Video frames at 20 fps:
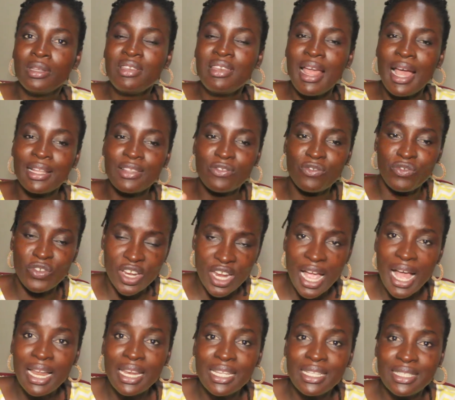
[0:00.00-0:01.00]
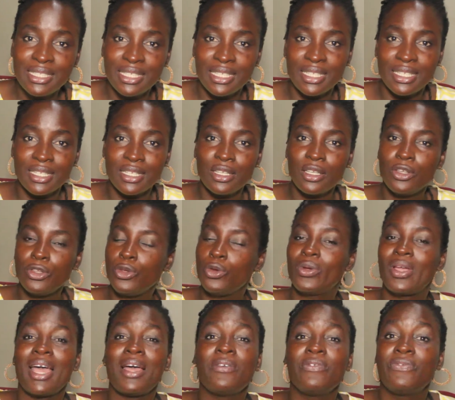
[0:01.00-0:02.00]
that reality, you
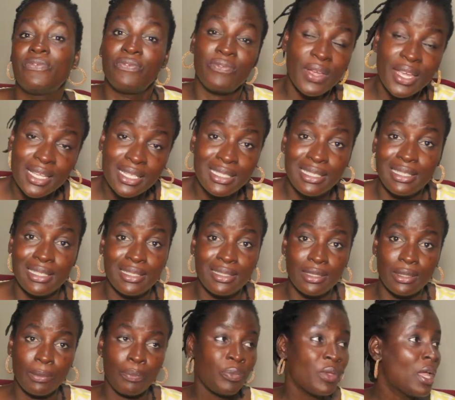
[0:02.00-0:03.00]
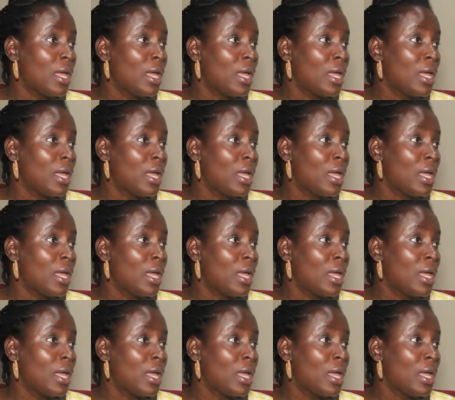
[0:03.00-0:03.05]
can't face it.